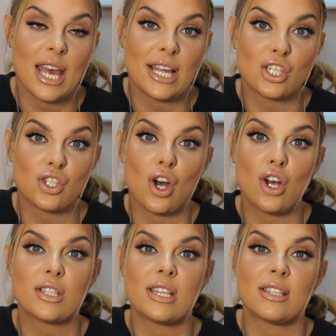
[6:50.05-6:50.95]

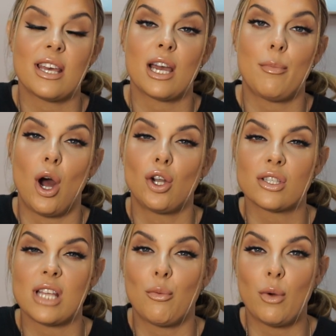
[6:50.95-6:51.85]
installs this thing upon
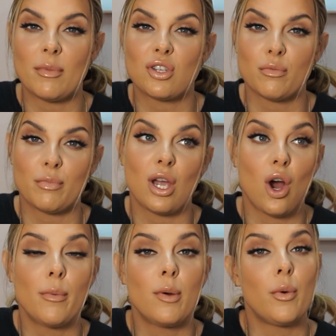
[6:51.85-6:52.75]
us that women should be at
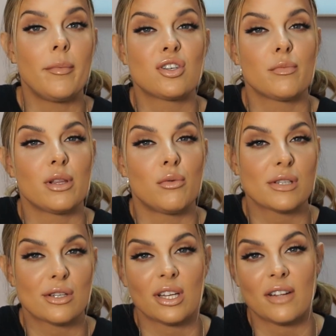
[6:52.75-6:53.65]
home and women should be the
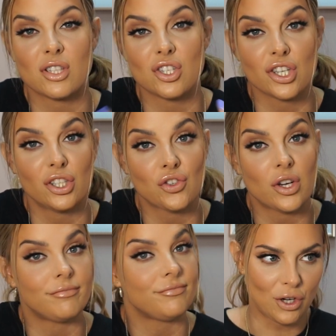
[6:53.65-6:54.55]
ones looking after the children.